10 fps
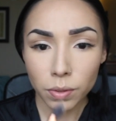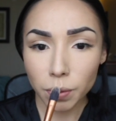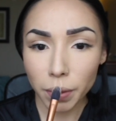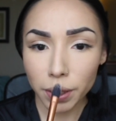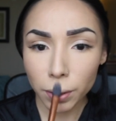
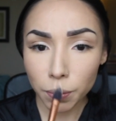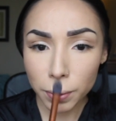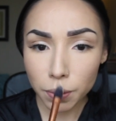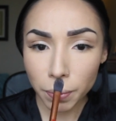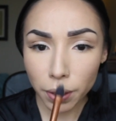to my
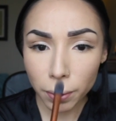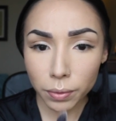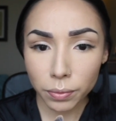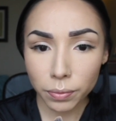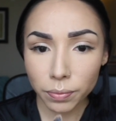Cupid's
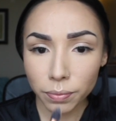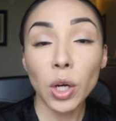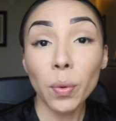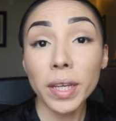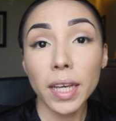bow.
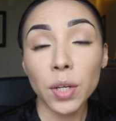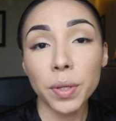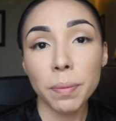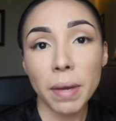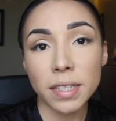Going in
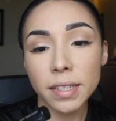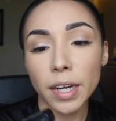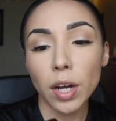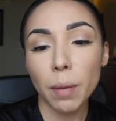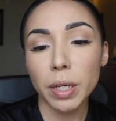with
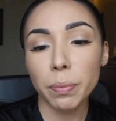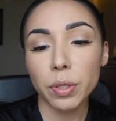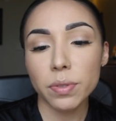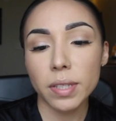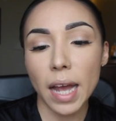mascara, I'm going to be
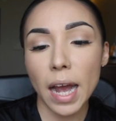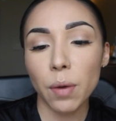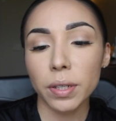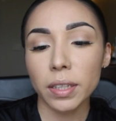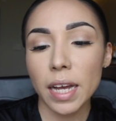using the
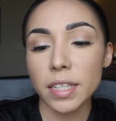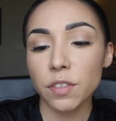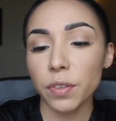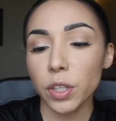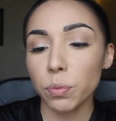
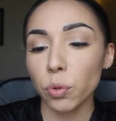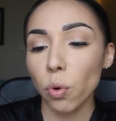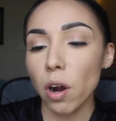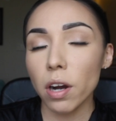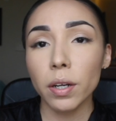Hourglass Film
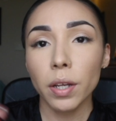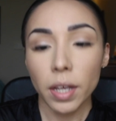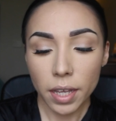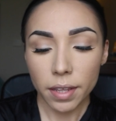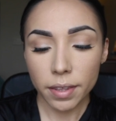Noir.
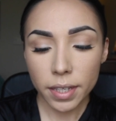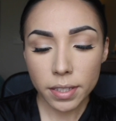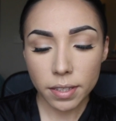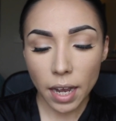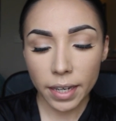
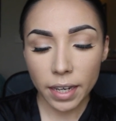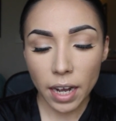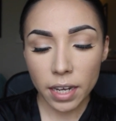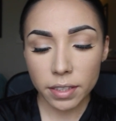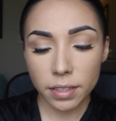This I
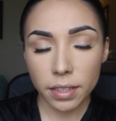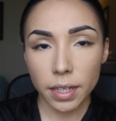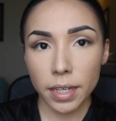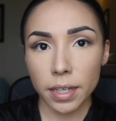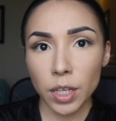got,
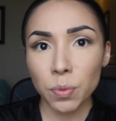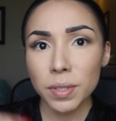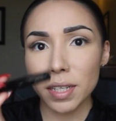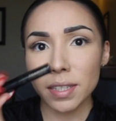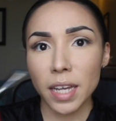it
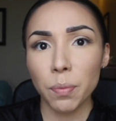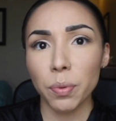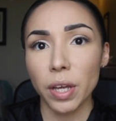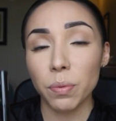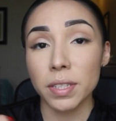was a
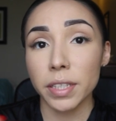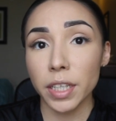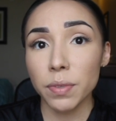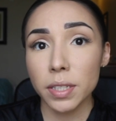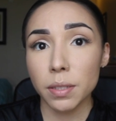sample that was
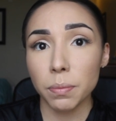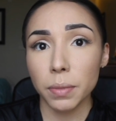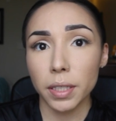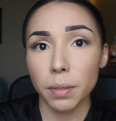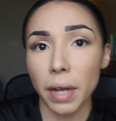given to
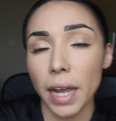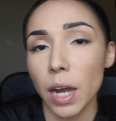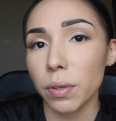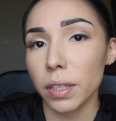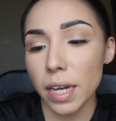me by
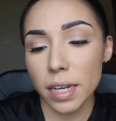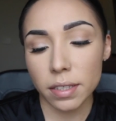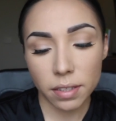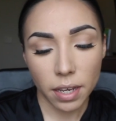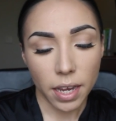
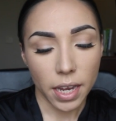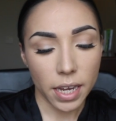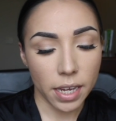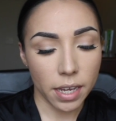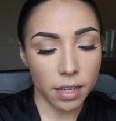Hourglass,
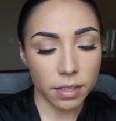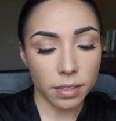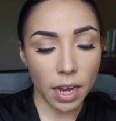and